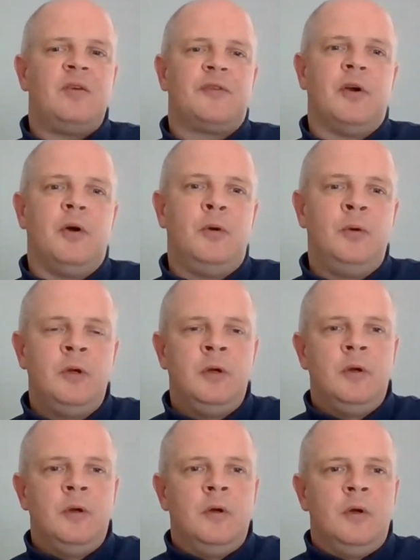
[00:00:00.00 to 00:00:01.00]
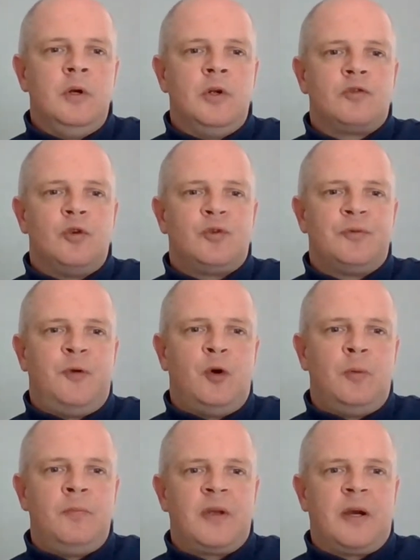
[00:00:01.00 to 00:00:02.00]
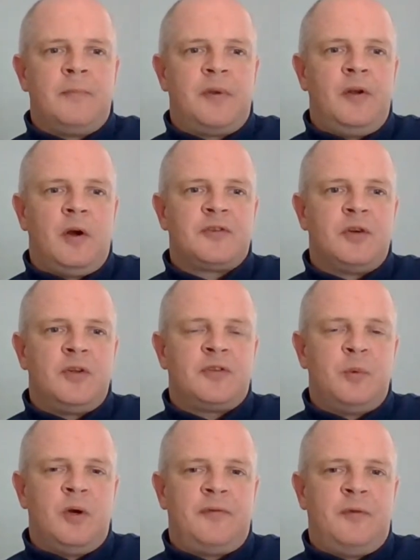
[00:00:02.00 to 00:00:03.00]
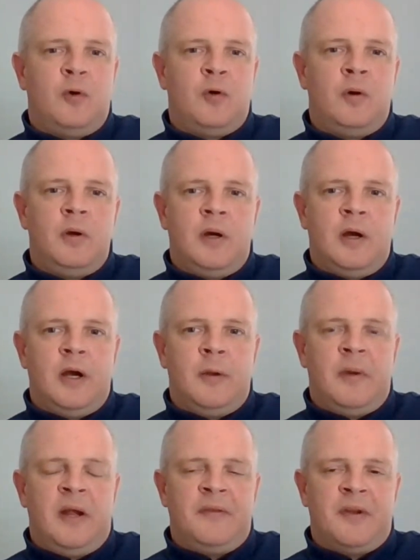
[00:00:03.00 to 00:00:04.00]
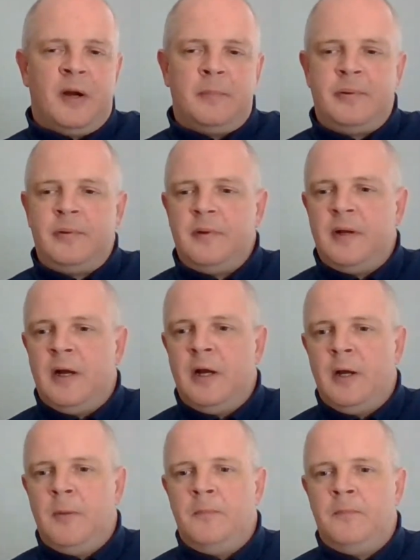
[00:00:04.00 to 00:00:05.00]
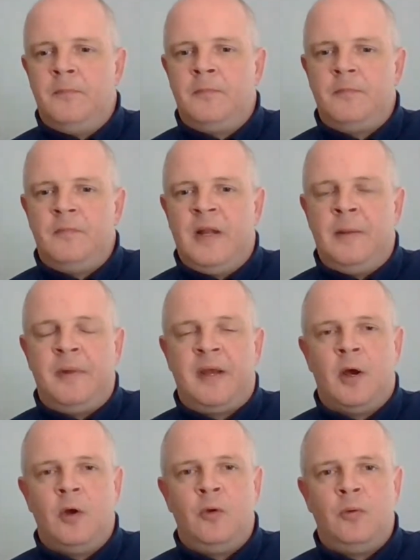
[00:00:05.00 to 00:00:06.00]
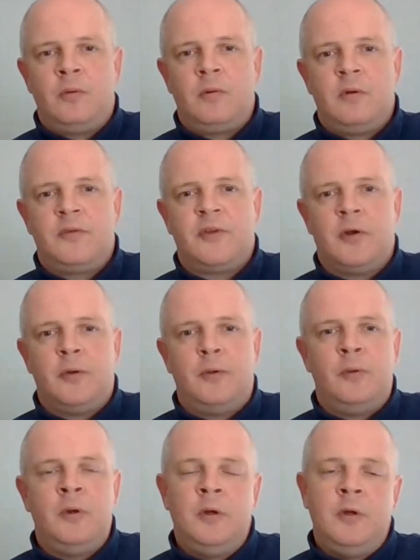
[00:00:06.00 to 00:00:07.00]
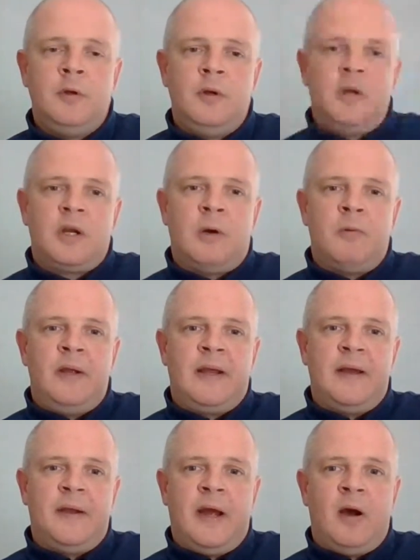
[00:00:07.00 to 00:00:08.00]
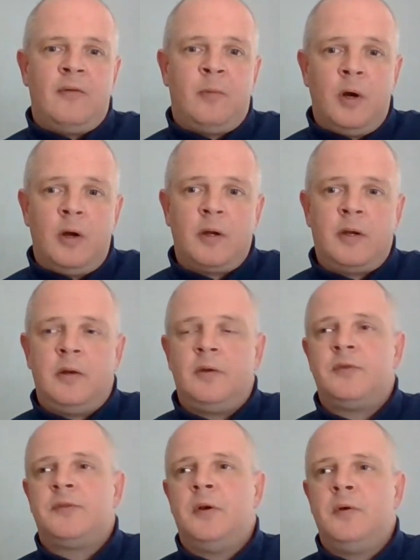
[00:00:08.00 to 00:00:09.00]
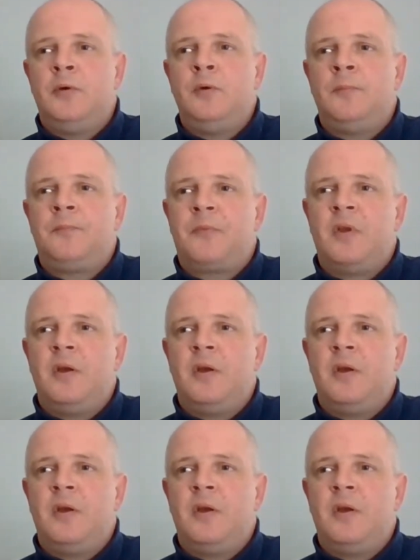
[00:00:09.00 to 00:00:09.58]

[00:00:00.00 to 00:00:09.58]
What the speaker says: So, true to form, the company that I started to work for ended up letting me go. So, currently again out of work. So,